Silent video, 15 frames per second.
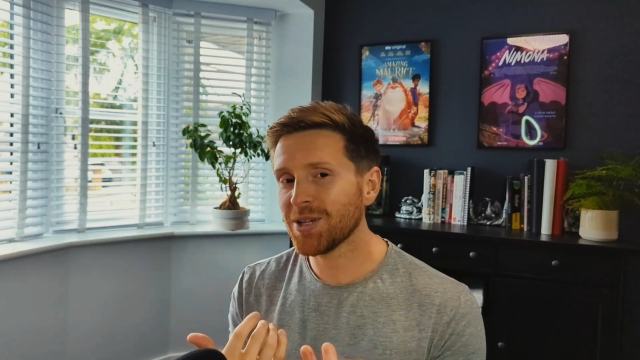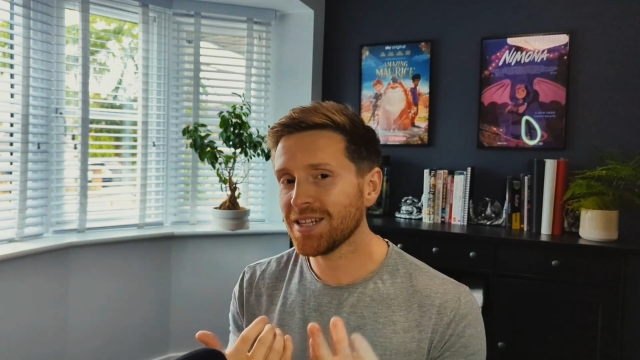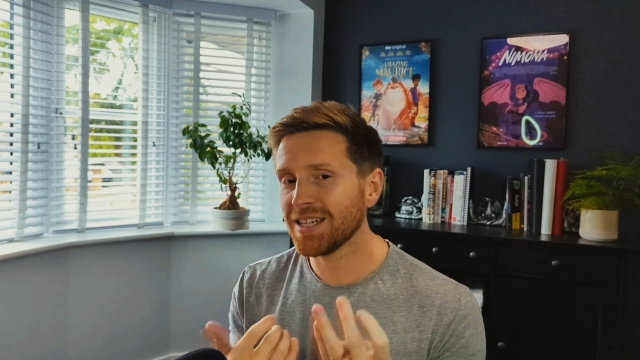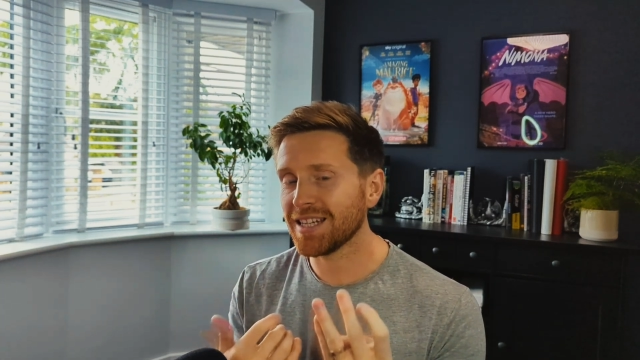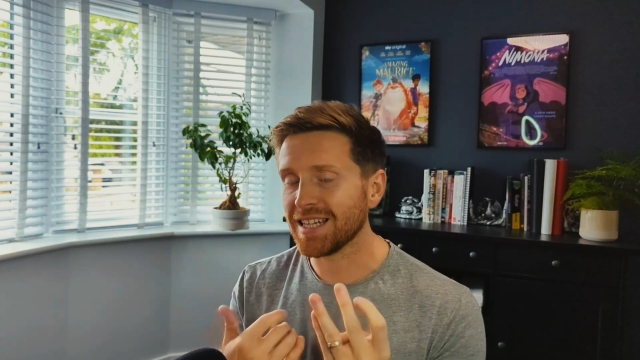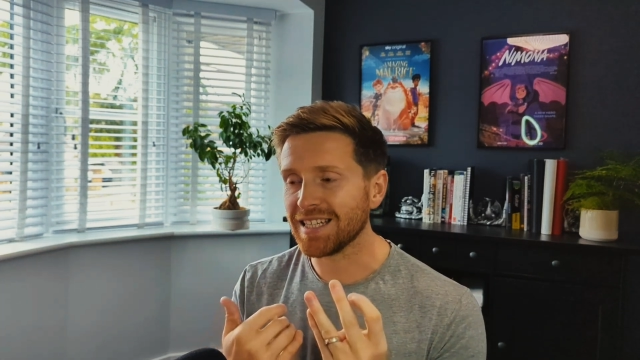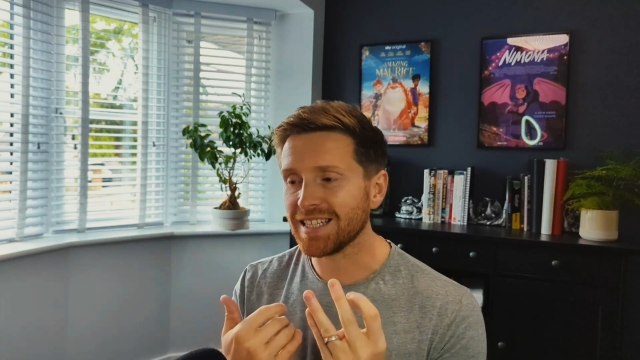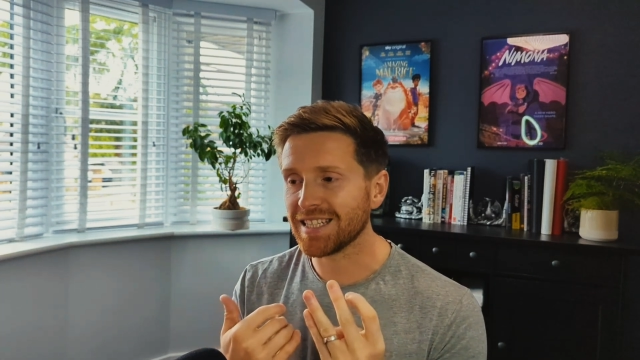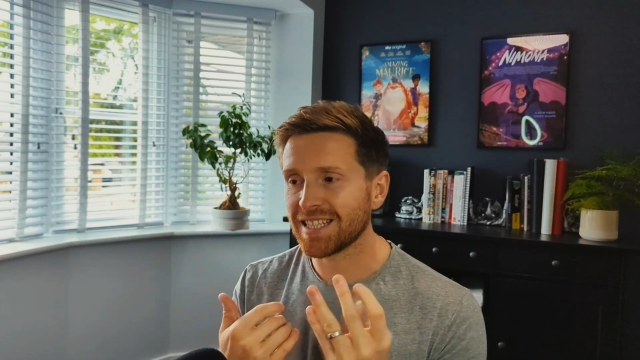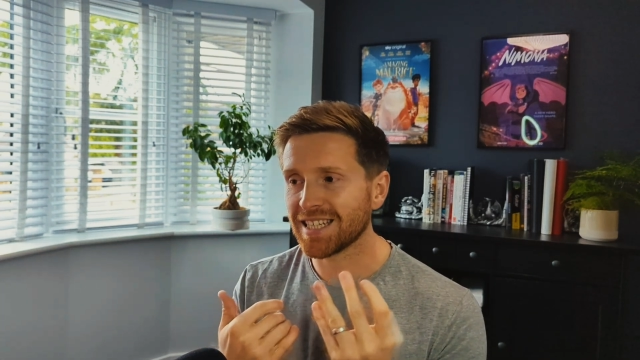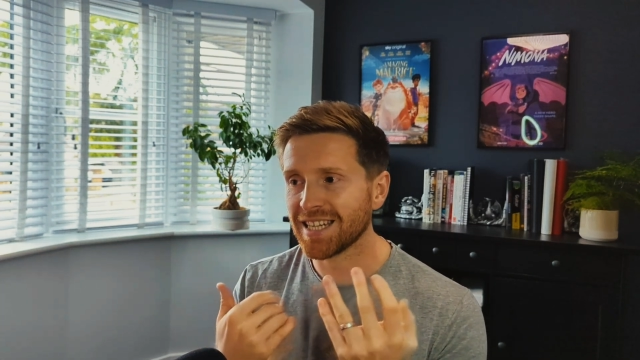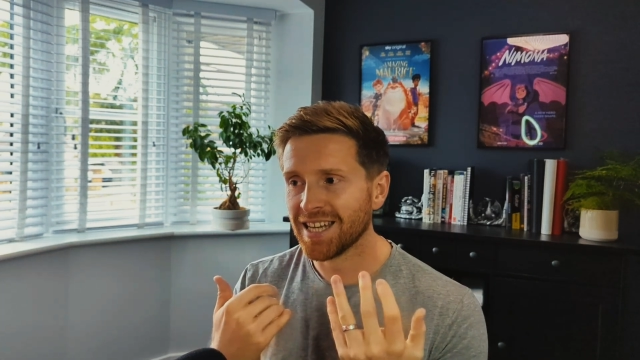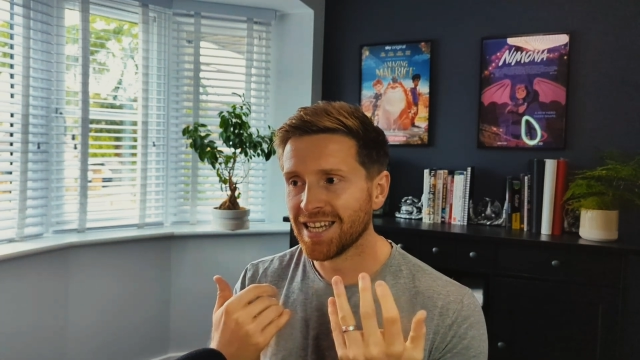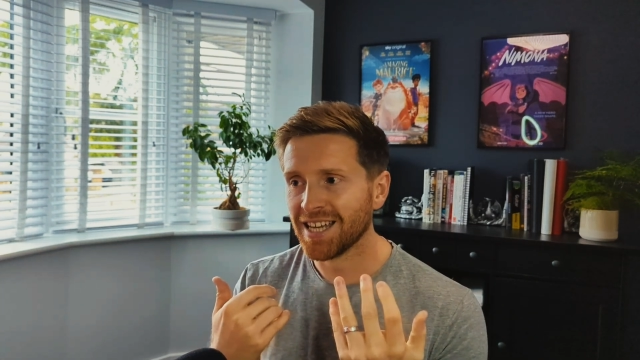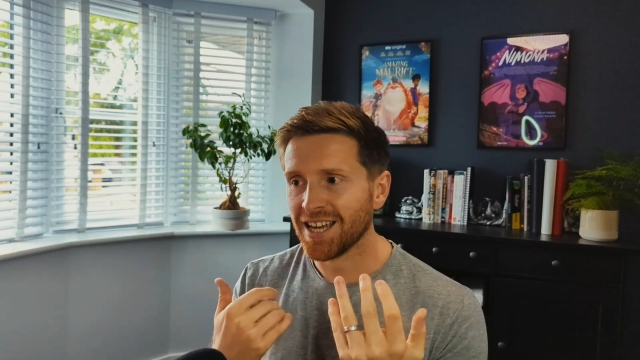is
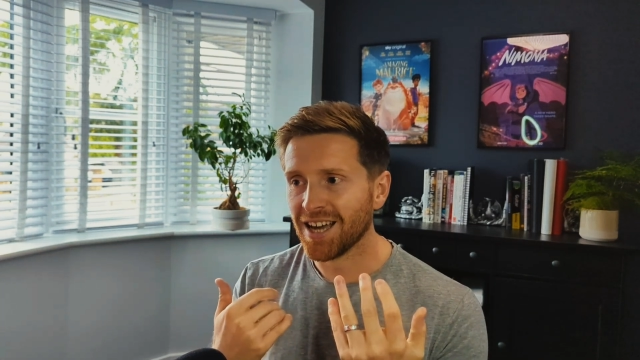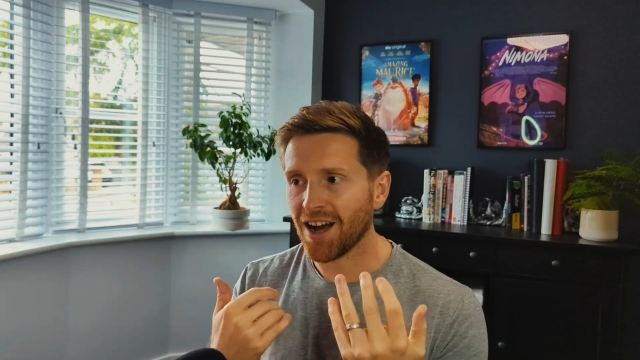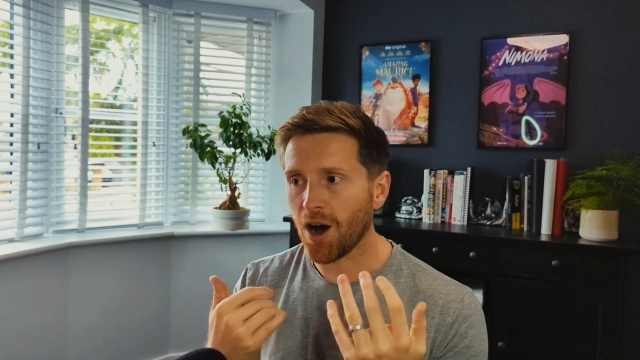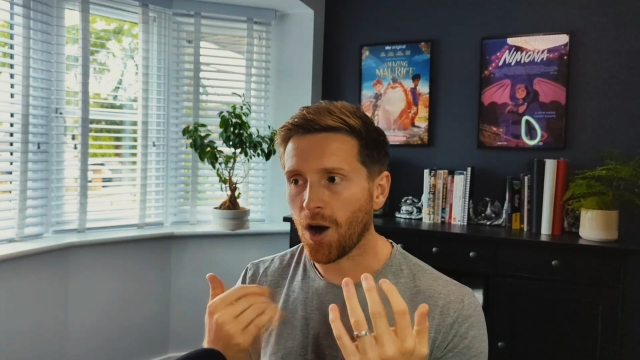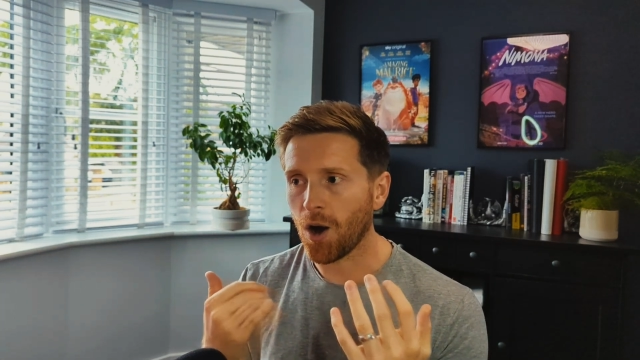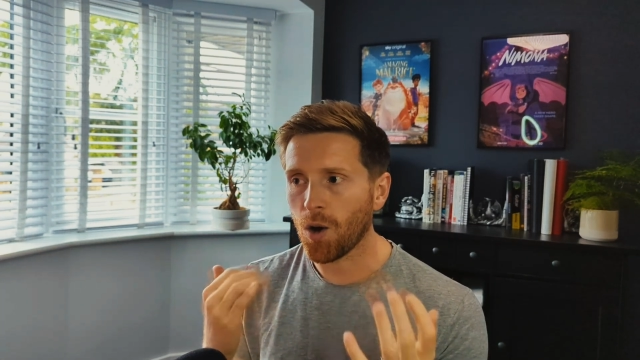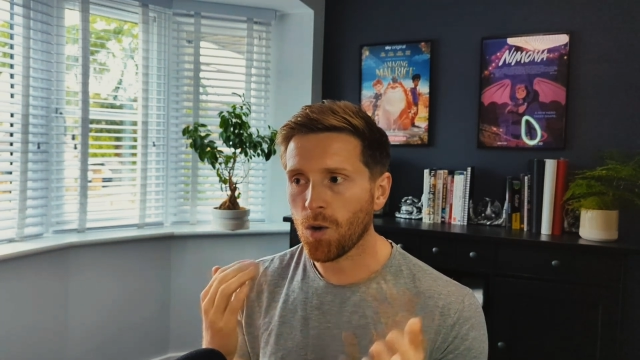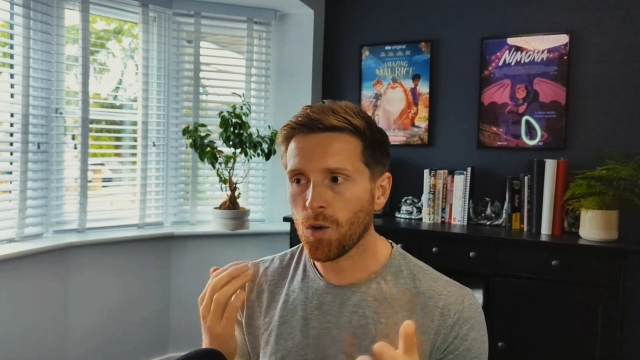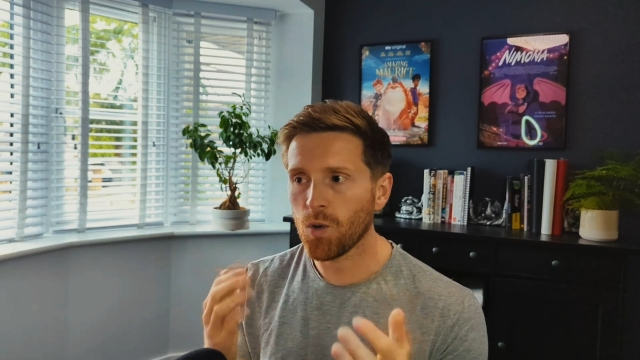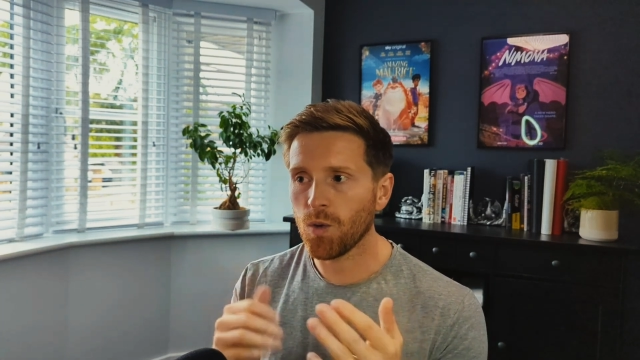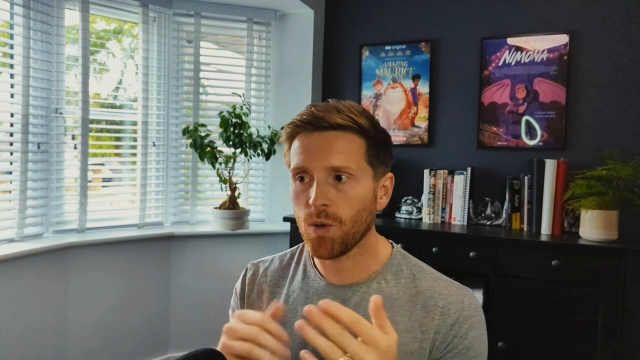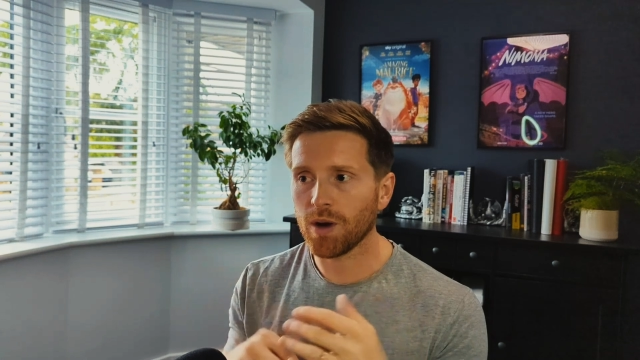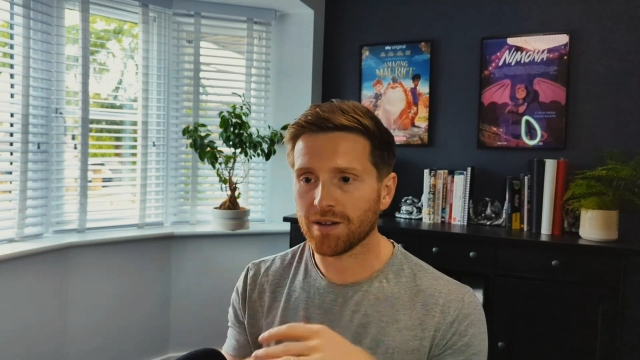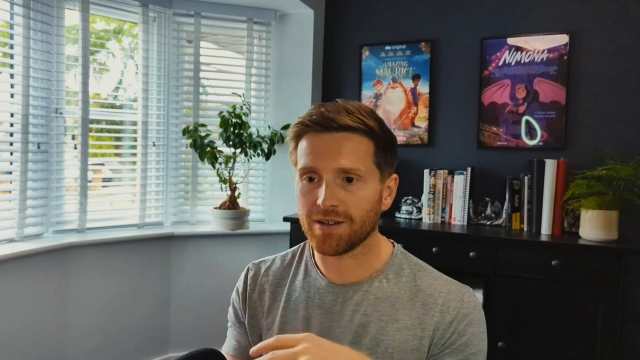a whole